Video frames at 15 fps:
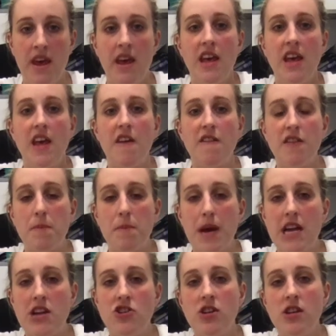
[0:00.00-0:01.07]
If the
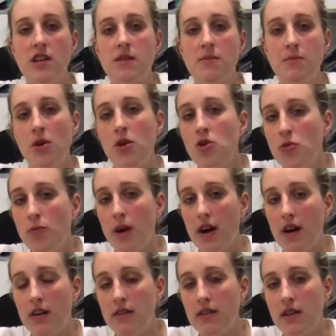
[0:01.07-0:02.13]
patient is
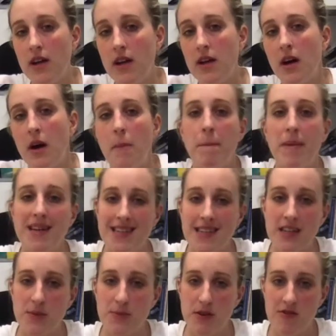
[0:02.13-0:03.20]
mobile but
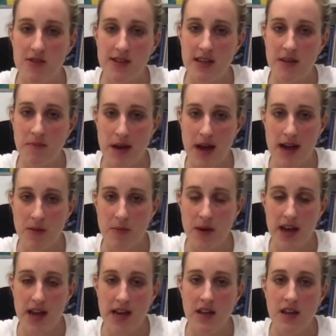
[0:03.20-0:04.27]
experiencing back
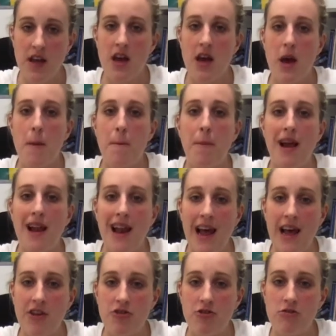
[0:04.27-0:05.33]
pain,
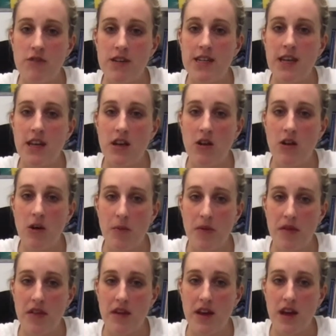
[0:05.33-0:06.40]
bilateral
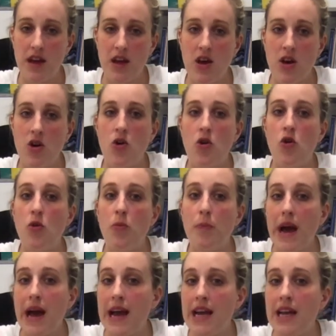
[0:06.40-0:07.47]
radiculopathy, or
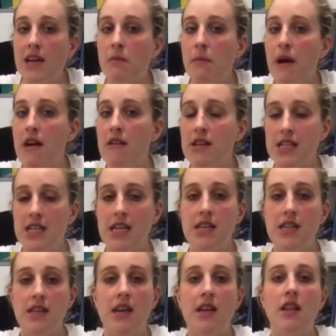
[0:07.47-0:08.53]
pain and paresthesia
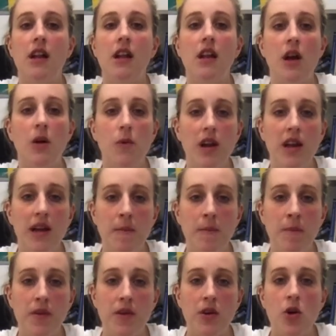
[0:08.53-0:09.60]
in the lower limbs
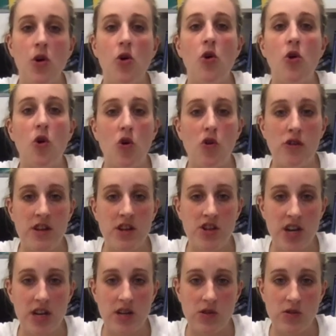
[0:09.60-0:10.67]
or in the
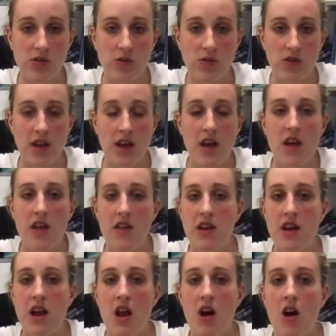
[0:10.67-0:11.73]
genitals, the
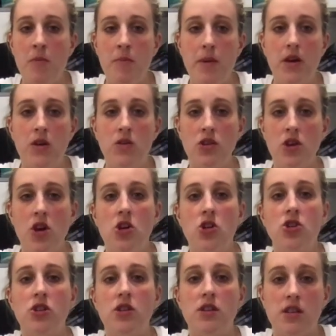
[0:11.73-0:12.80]
alarm bells
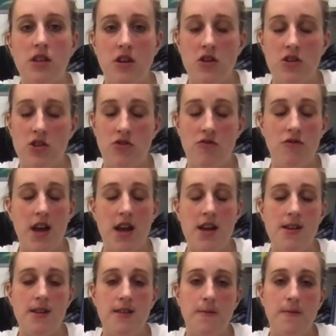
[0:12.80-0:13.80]
should start to raise.